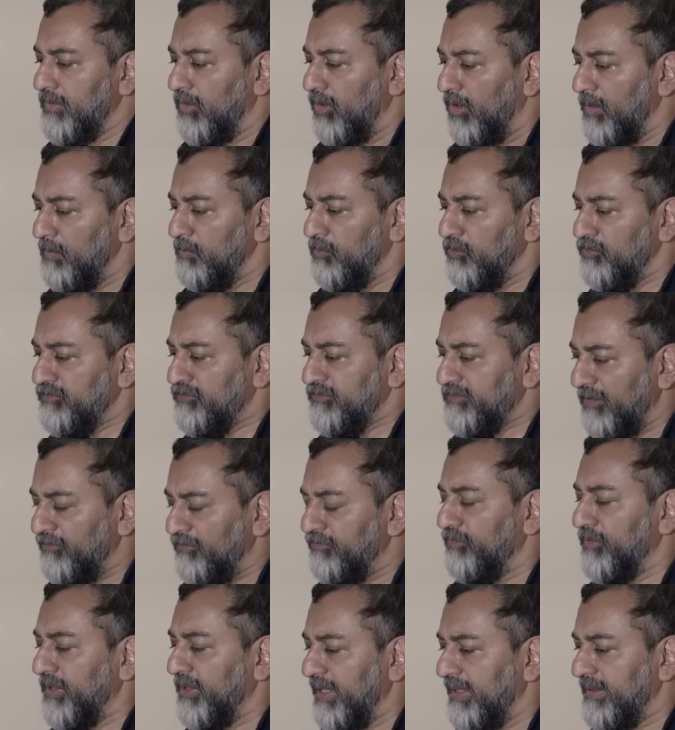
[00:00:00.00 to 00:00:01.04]
almost
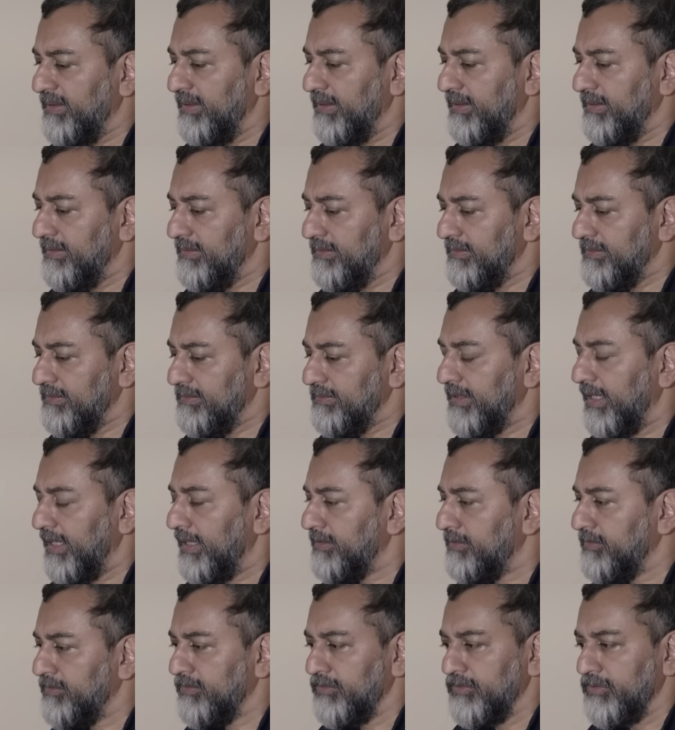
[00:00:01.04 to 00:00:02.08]
suffocating
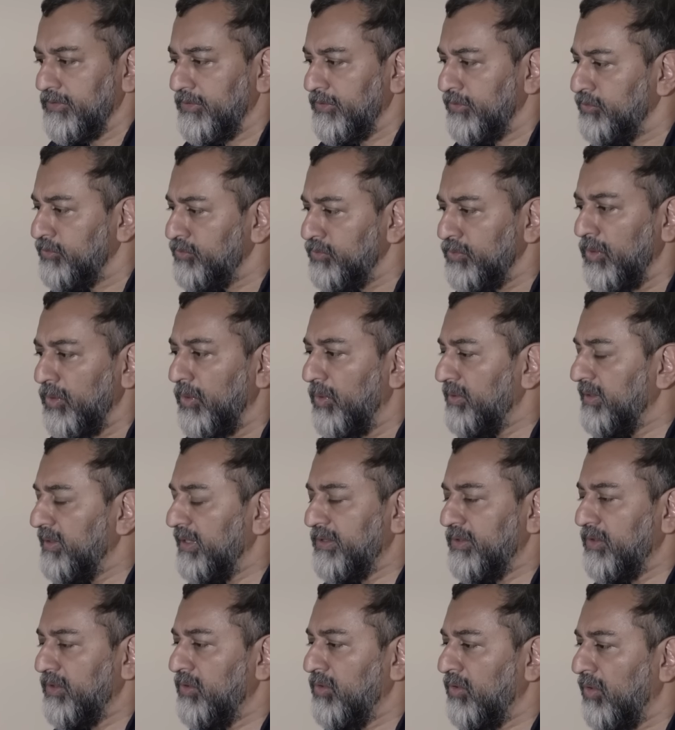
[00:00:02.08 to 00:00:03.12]
that you know
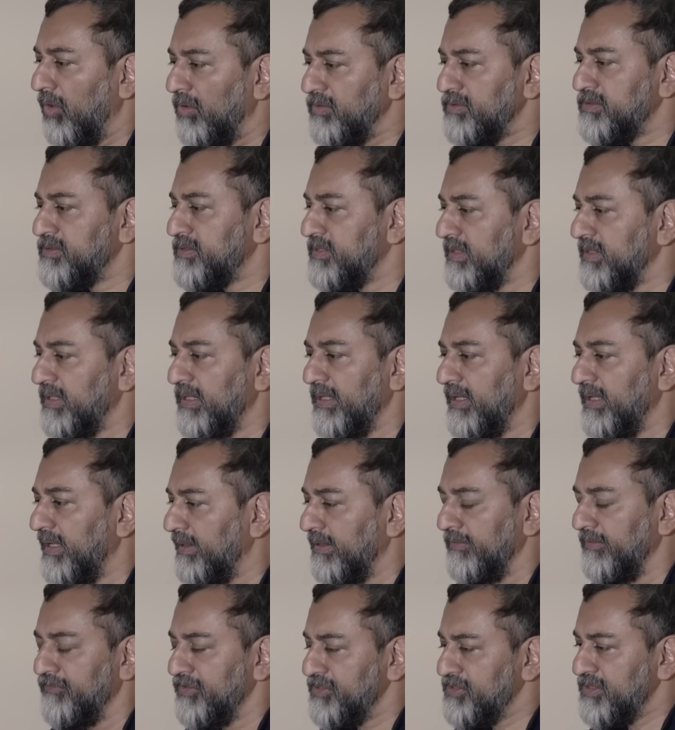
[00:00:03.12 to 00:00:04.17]
that you're constantly
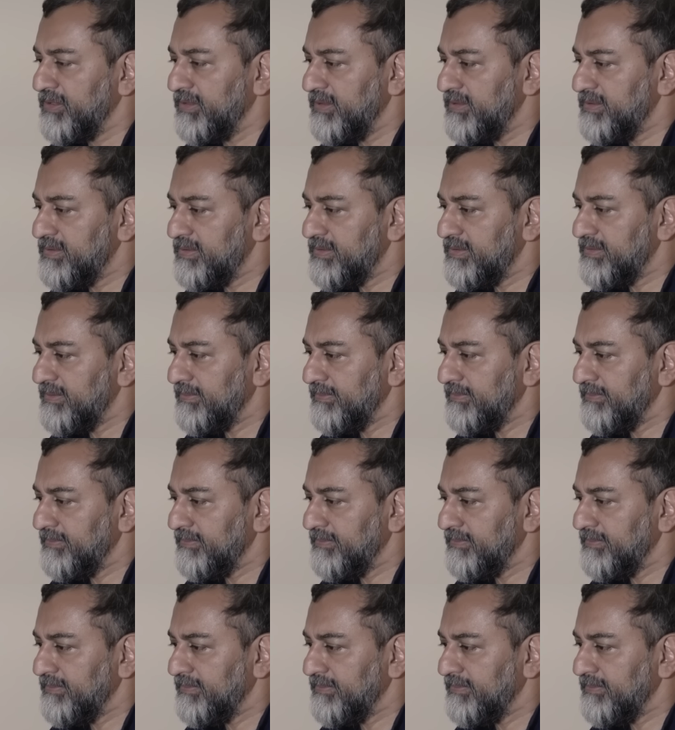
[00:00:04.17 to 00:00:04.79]
under vigilance?